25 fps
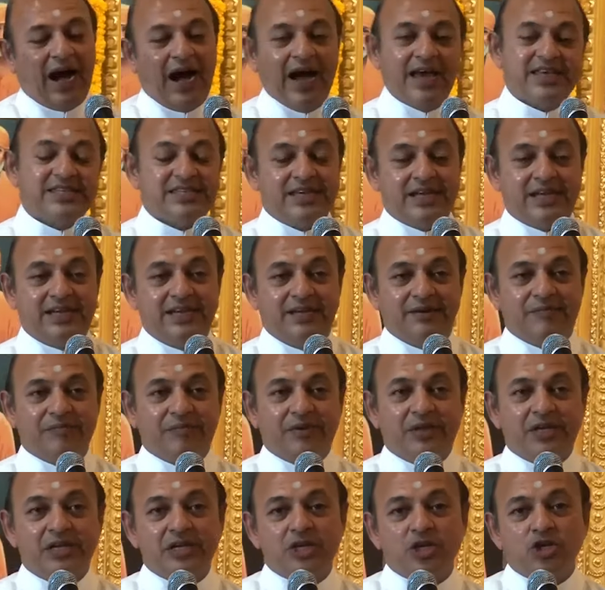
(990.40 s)
I said,
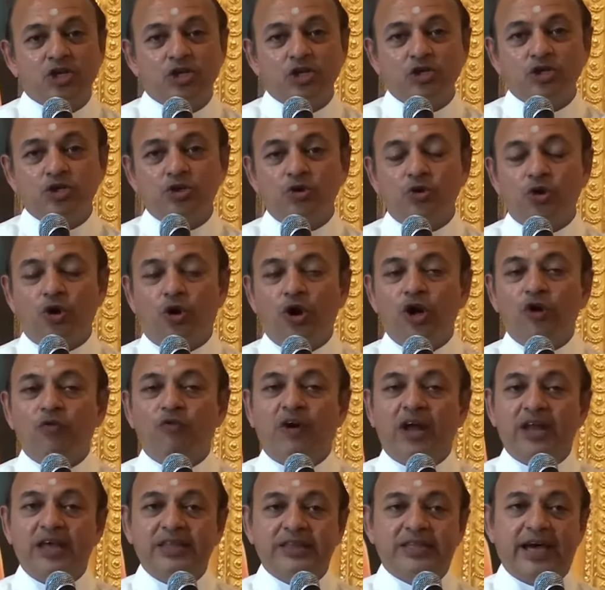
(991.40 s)
you don't
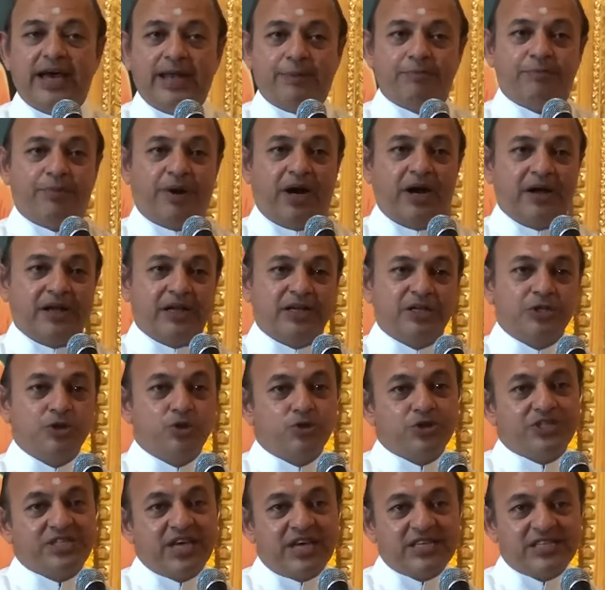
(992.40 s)
worry that part.
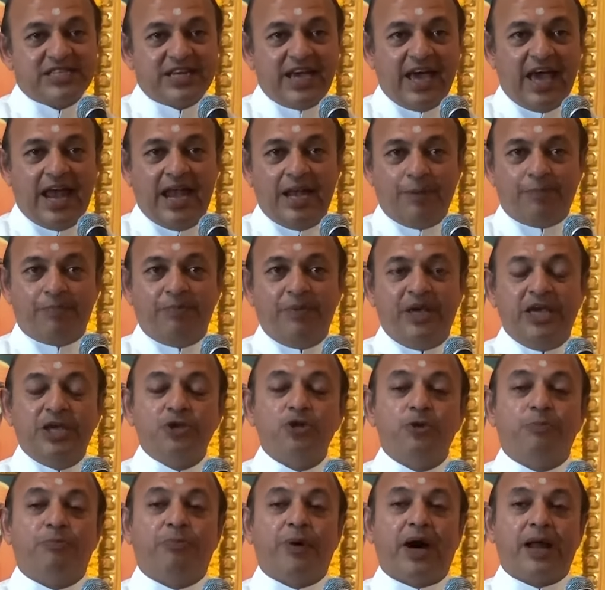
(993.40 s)
You just help me,
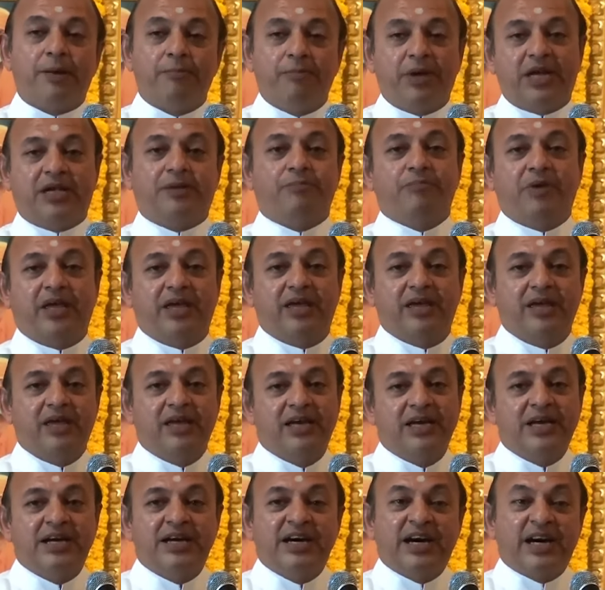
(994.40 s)
you permit me.
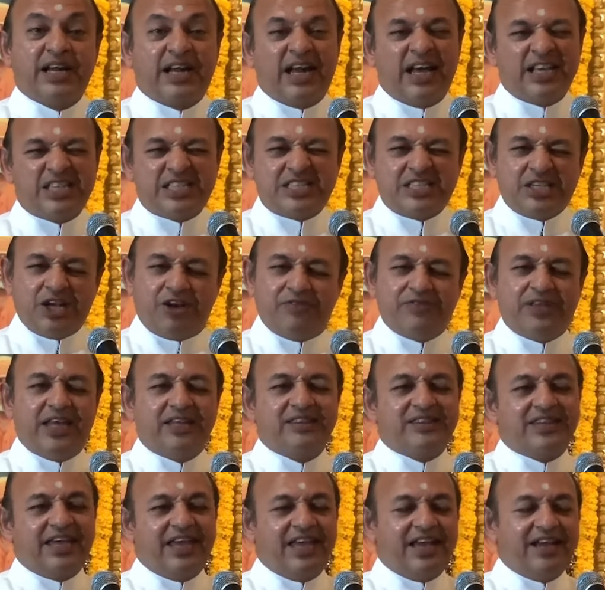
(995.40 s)
Rest of
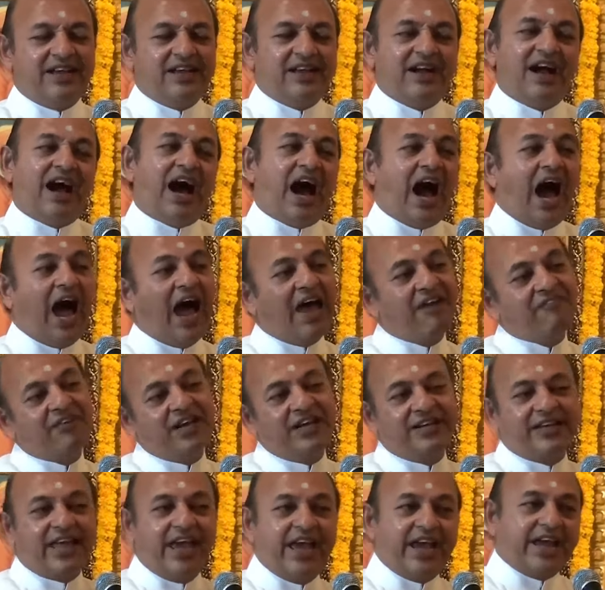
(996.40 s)
the thing, I
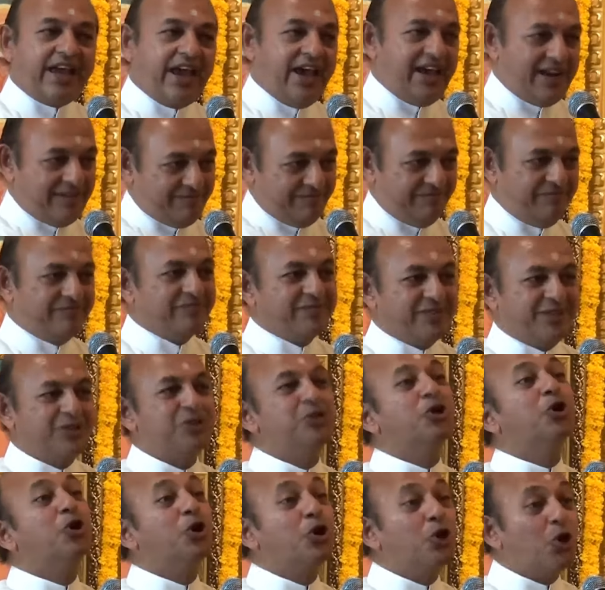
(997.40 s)
will take care.
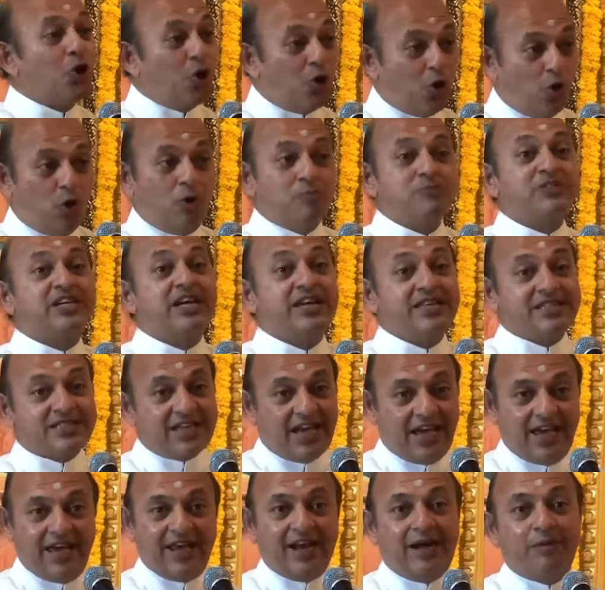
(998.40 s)
You know Om Sri
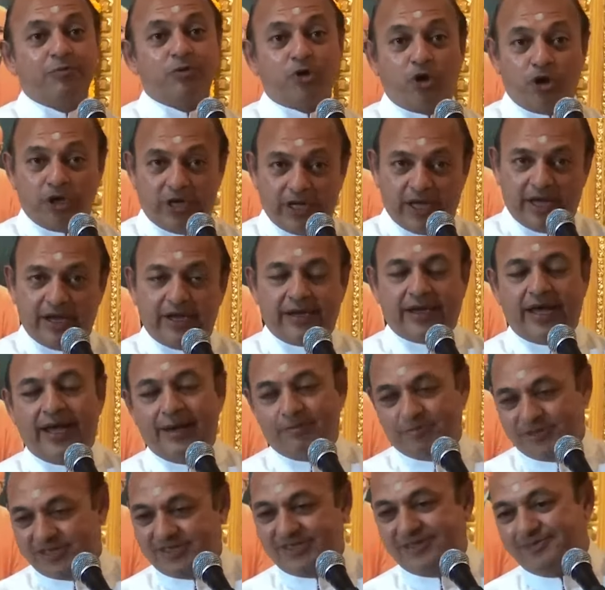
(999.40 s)
Sai Ram 28
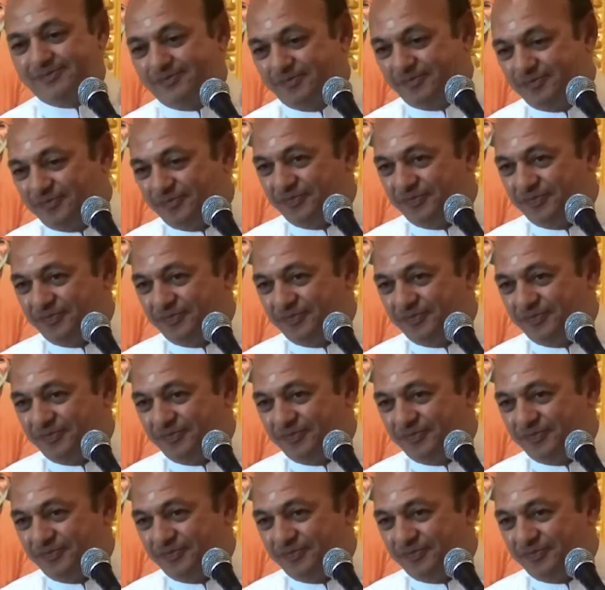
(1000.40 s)
times.